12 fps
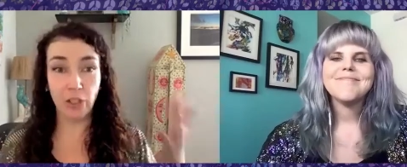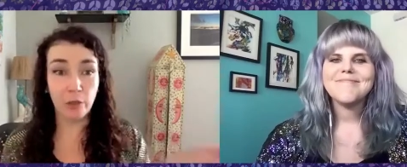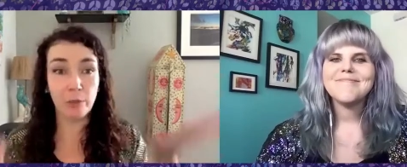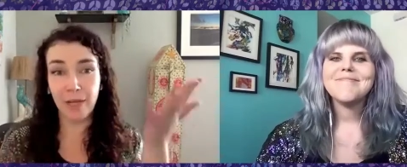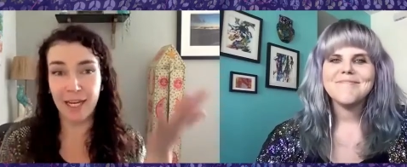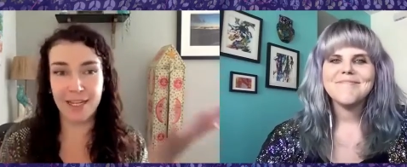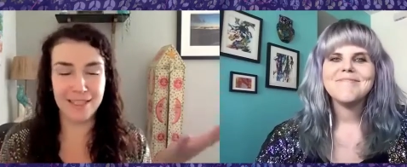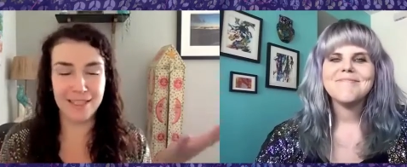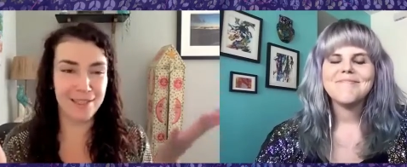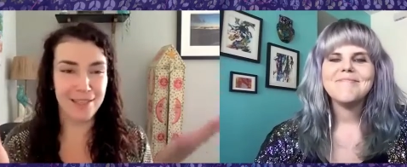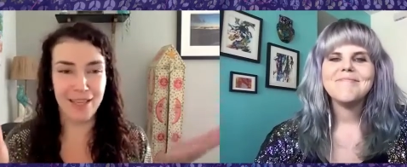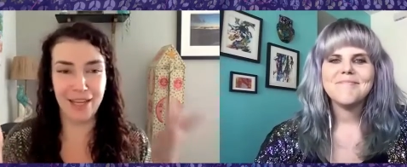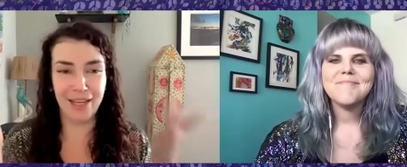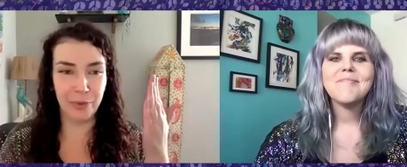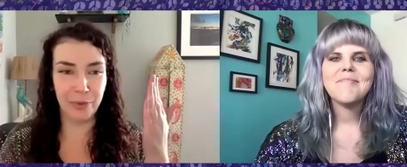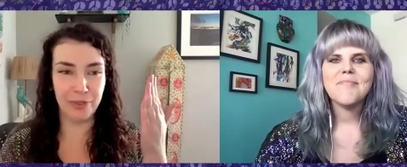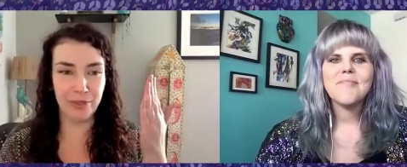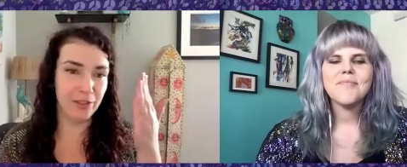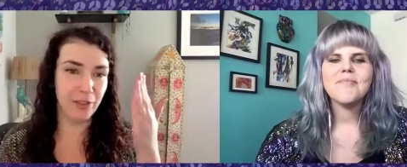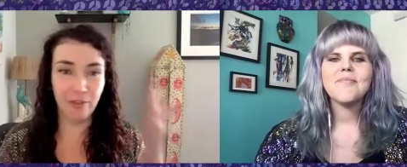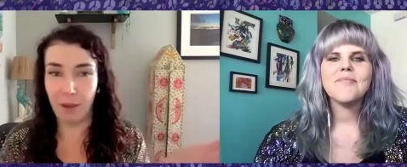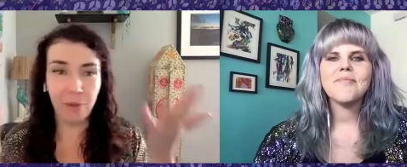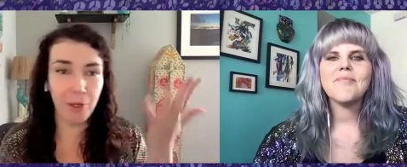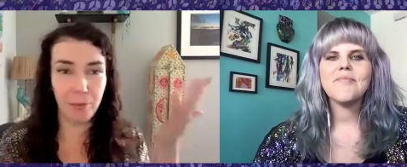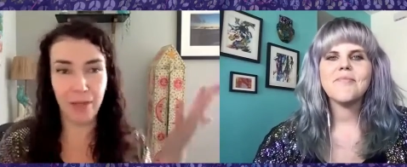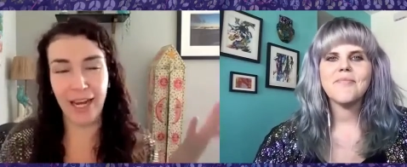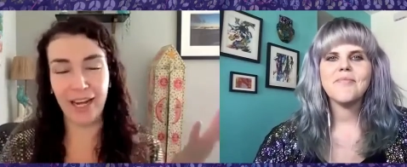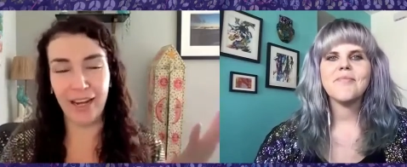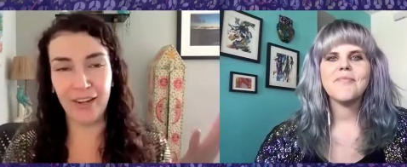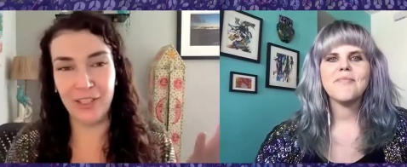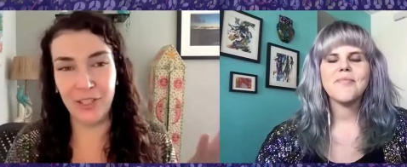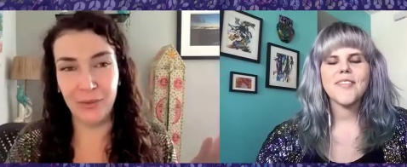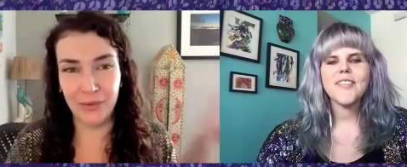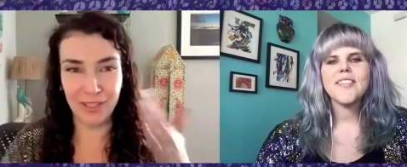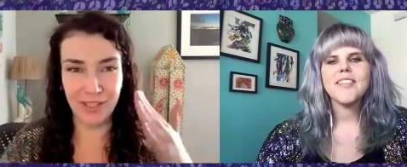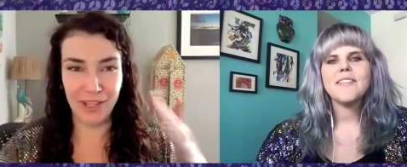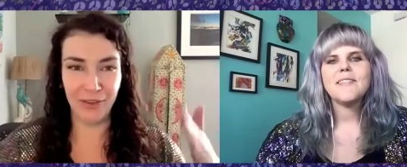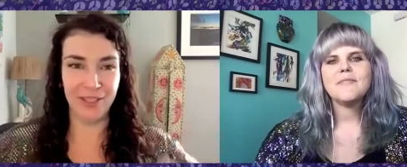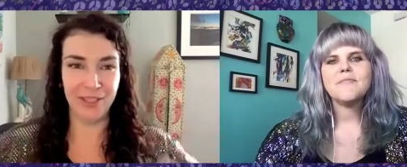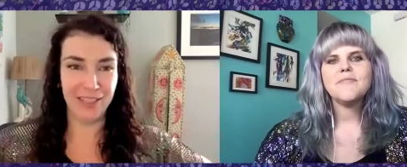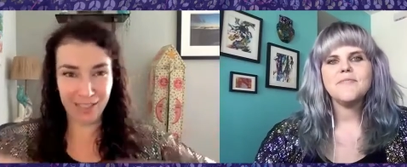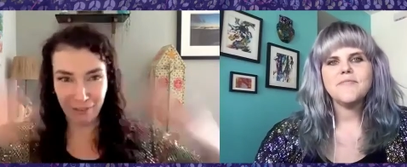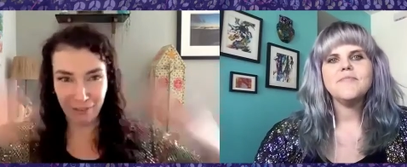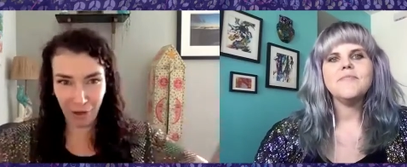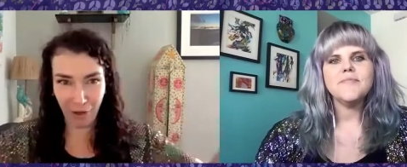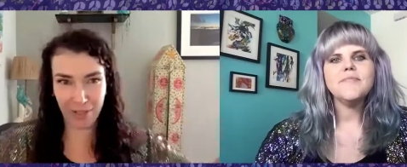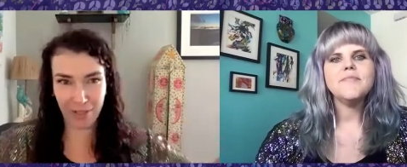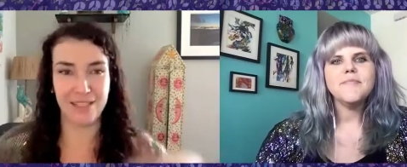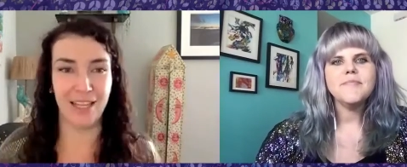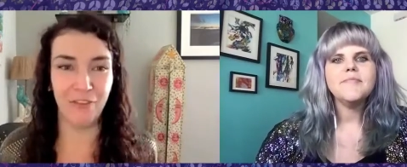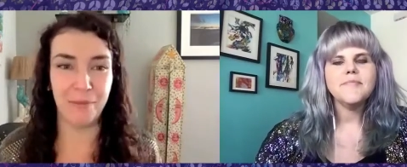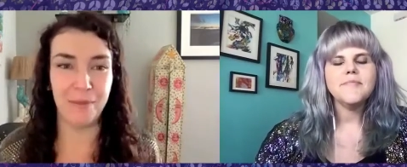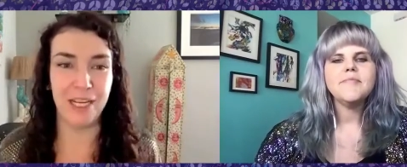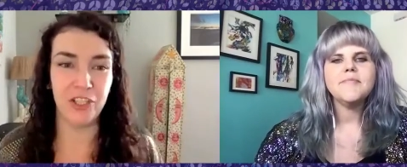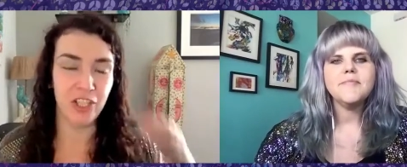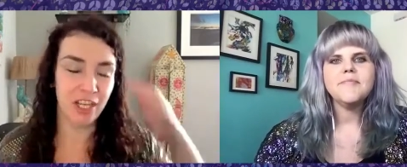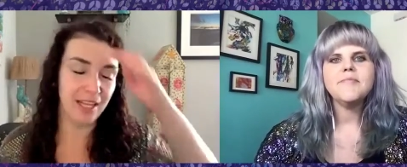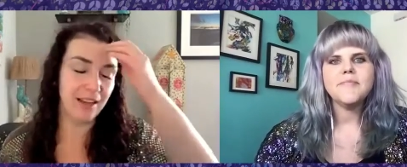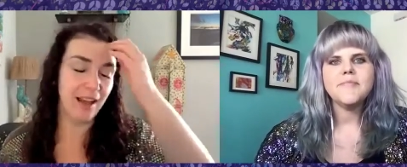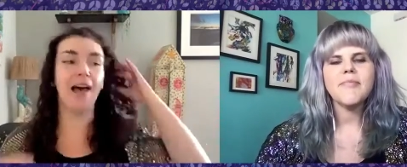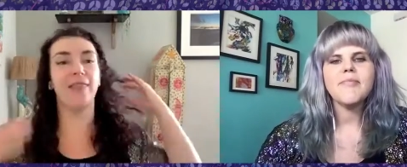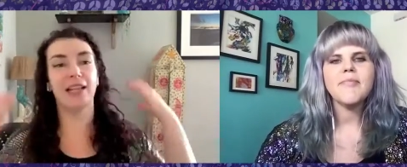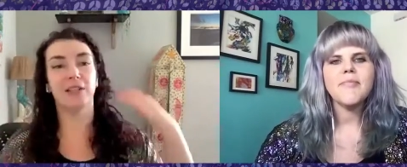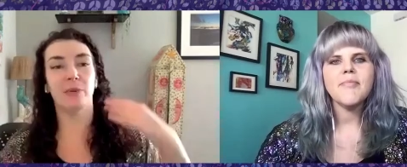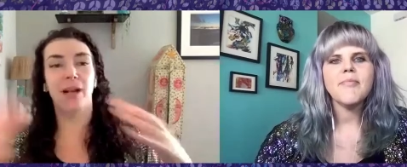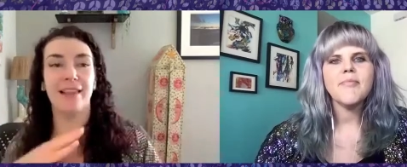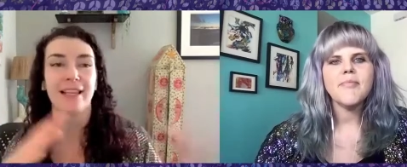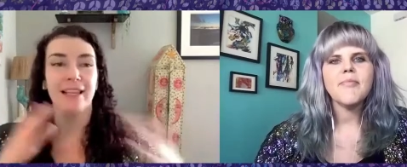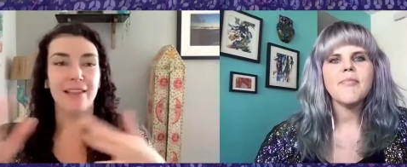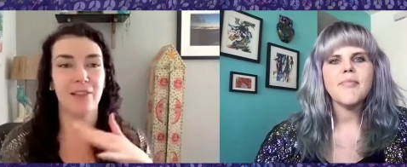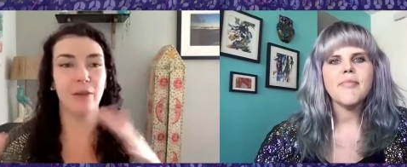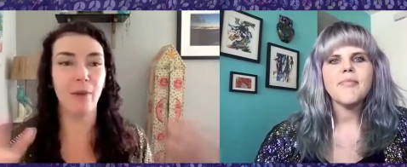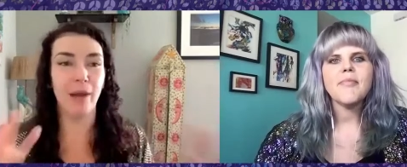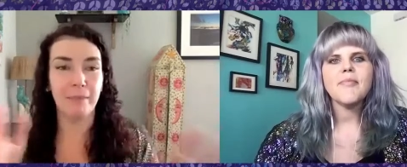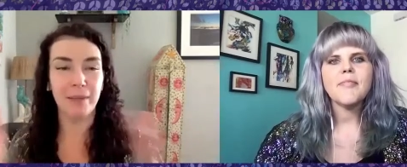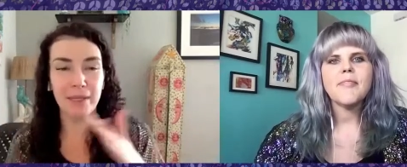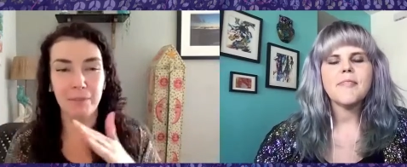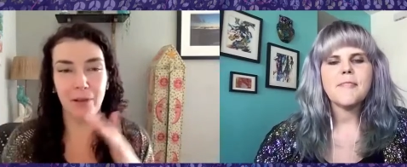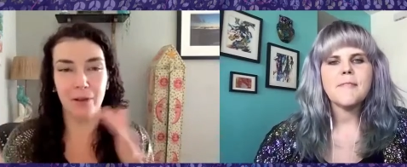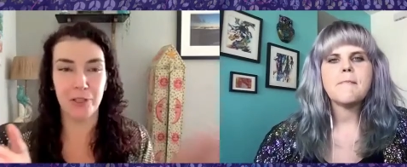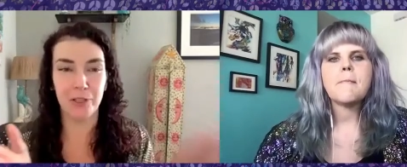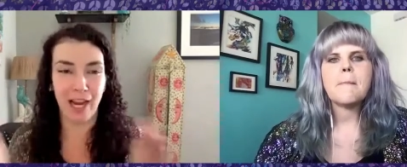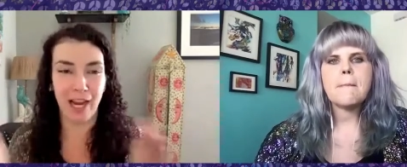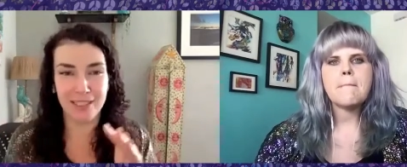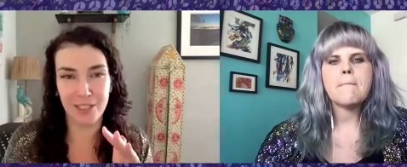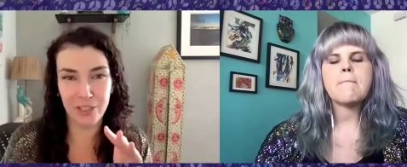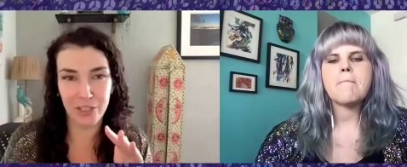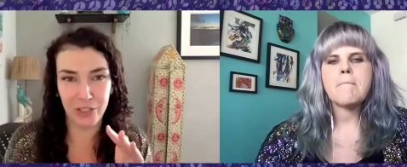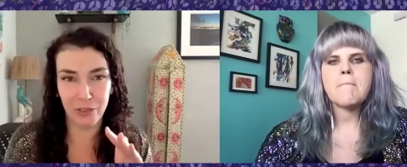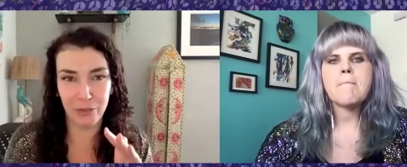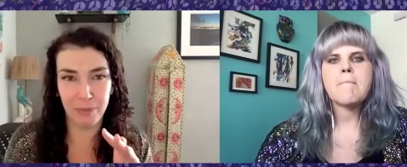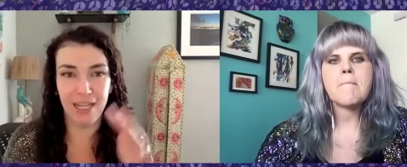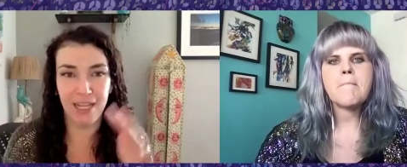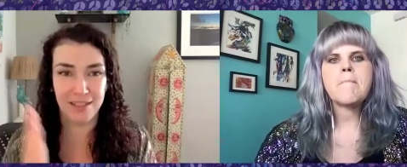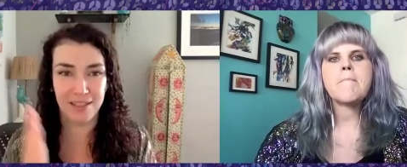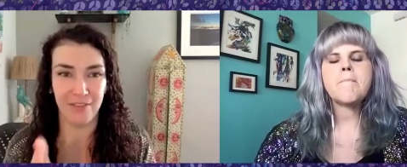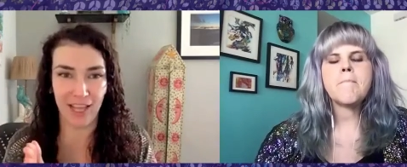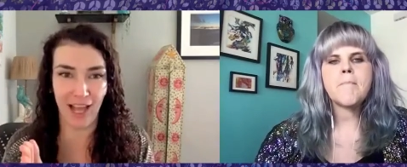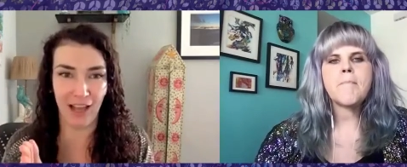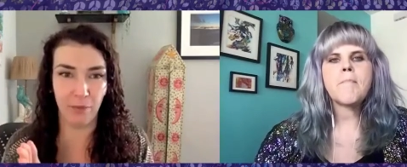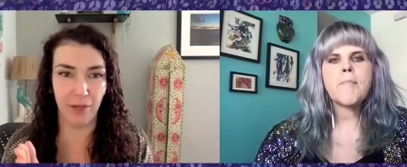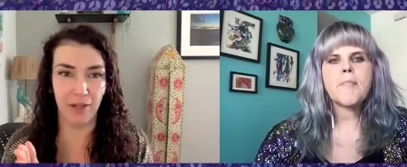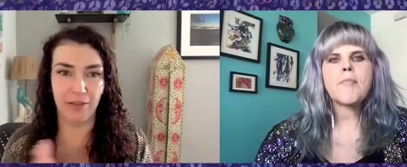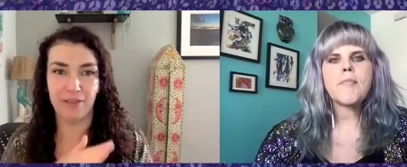Speaker 1: your brand is that you're, you've got purple hair and you, you know, give out all this information. And that's what I think the right people are attracted to you because of that, where